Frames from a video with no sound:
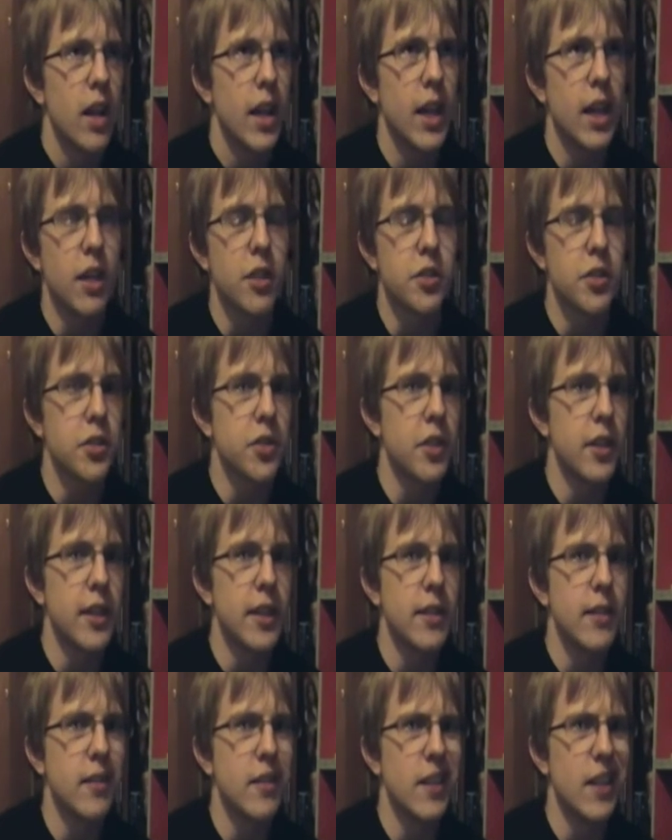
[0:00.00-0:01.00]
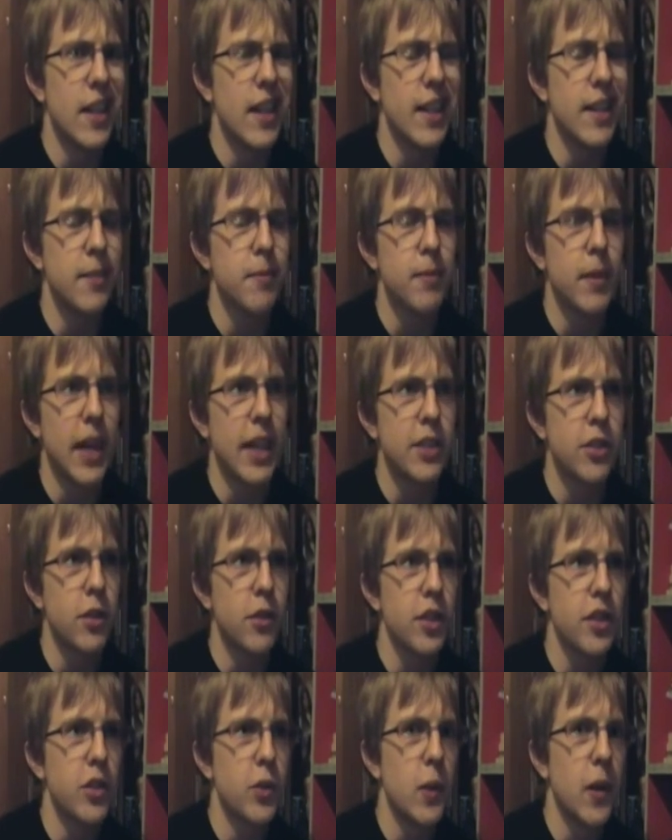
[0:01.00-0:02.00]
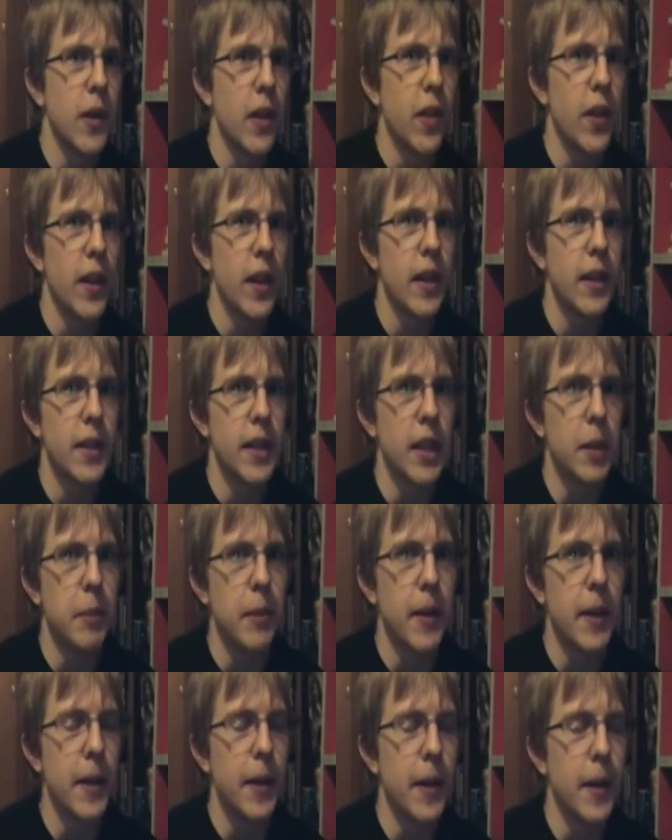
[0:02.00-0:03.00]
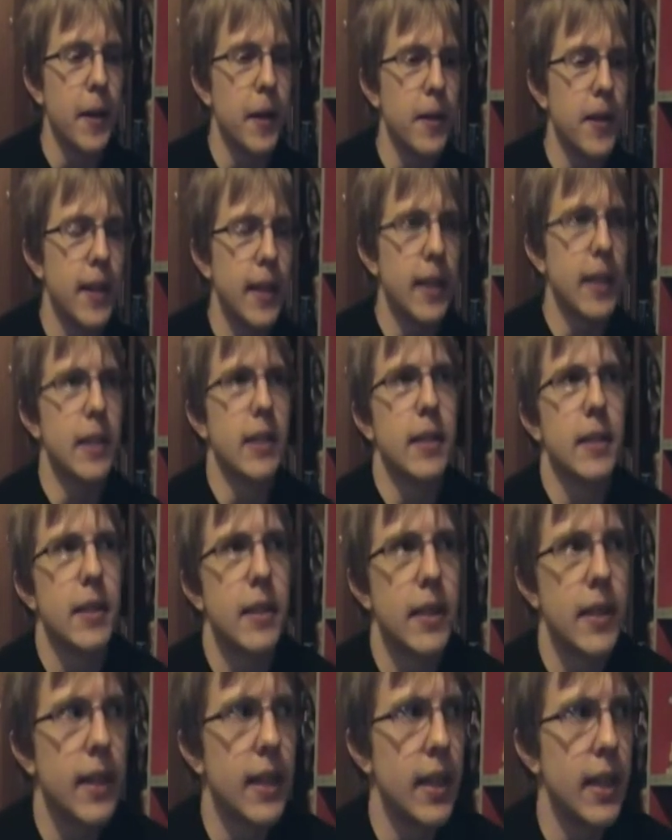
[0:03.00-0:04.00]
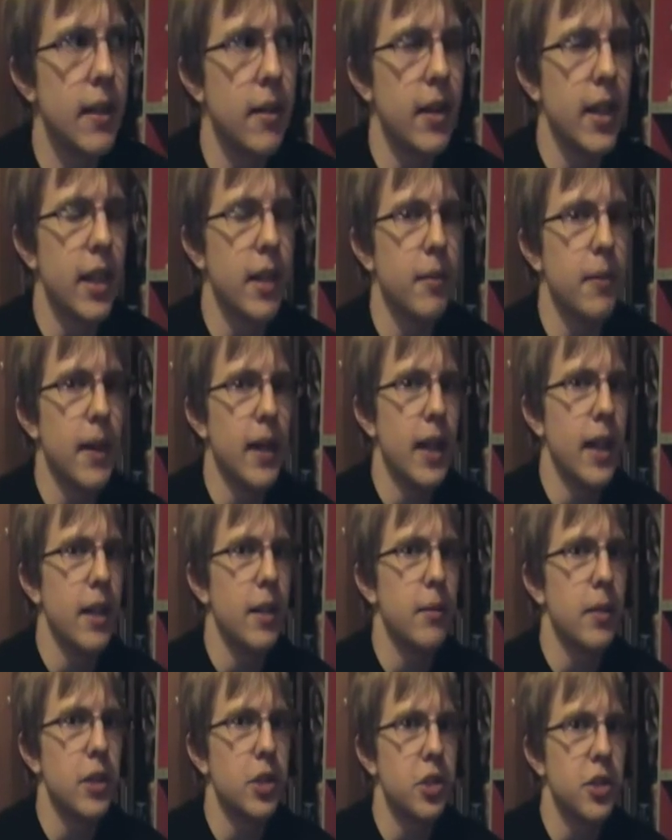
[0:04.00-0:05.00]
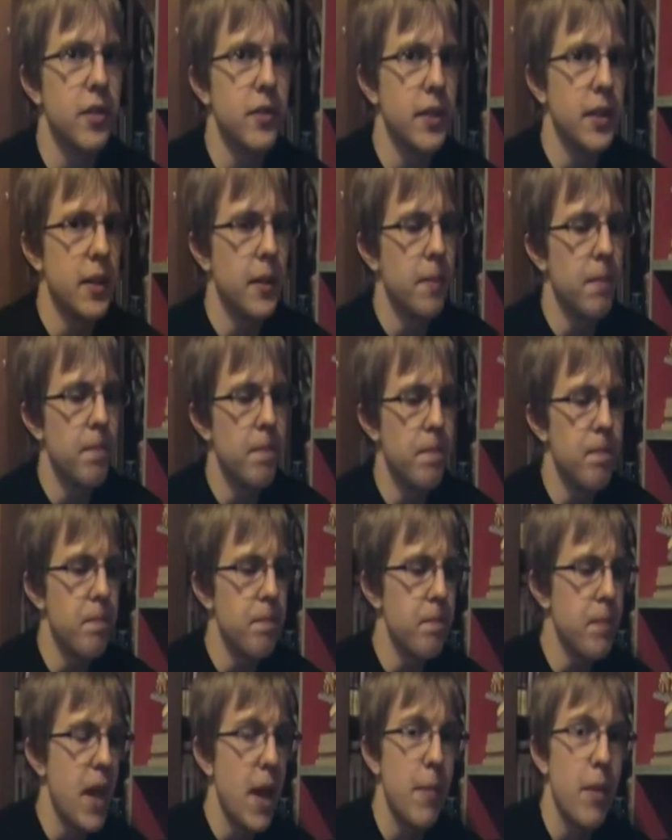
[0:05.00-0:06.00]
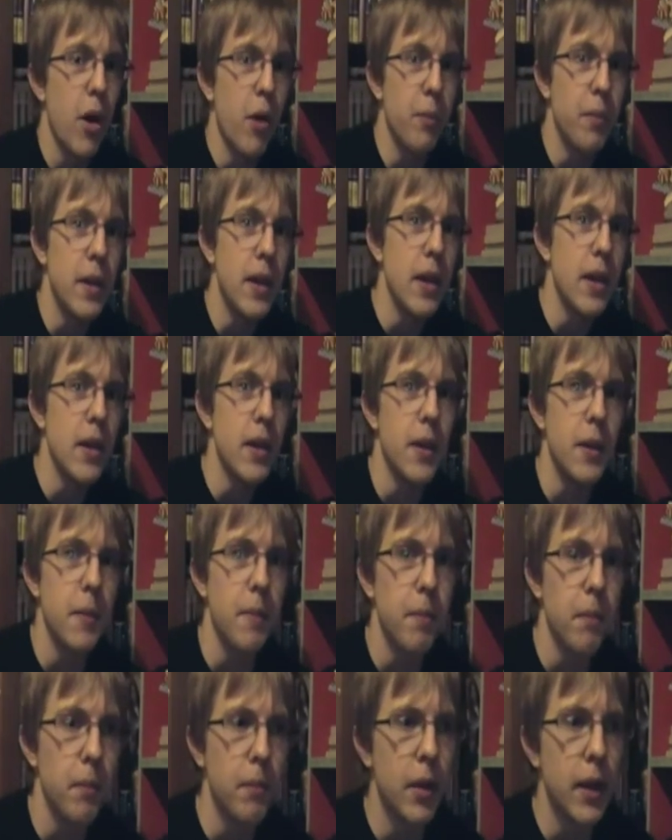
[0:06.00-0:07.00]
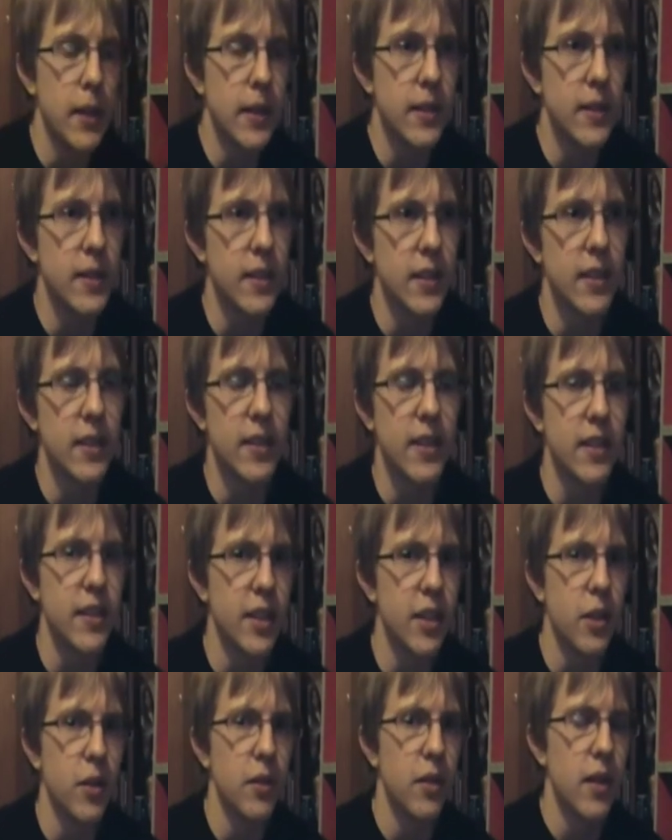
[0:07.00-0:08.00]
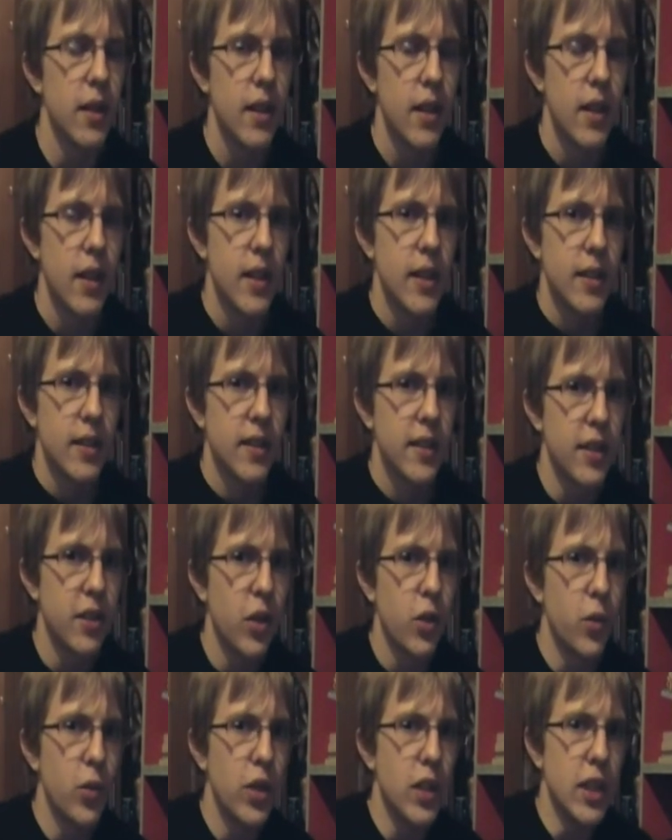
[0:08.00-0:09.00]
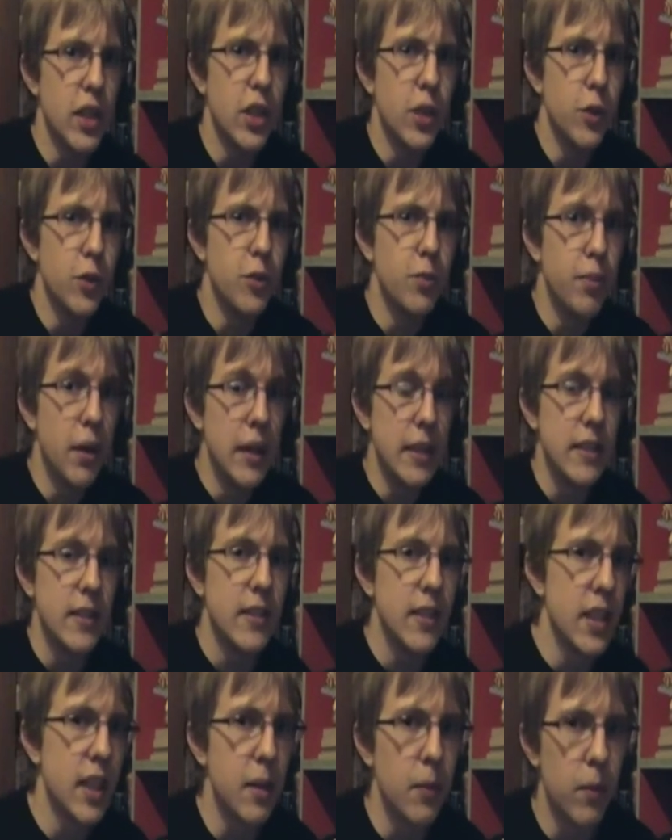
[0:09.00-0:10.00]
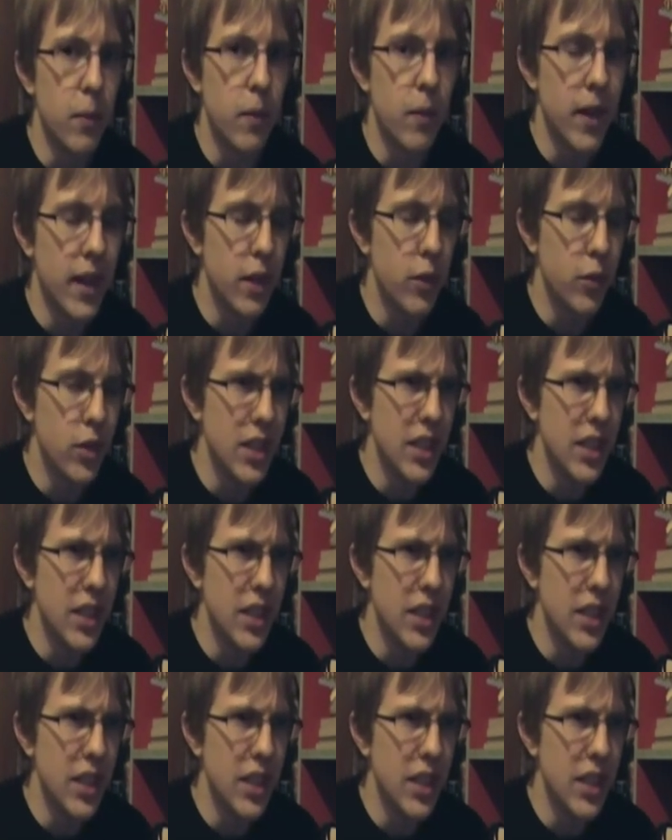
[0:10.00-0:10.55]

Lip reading: also started. I sold this one thing on eBay, I had a bunch of MLP buttons, and since I don't really use buttons I don't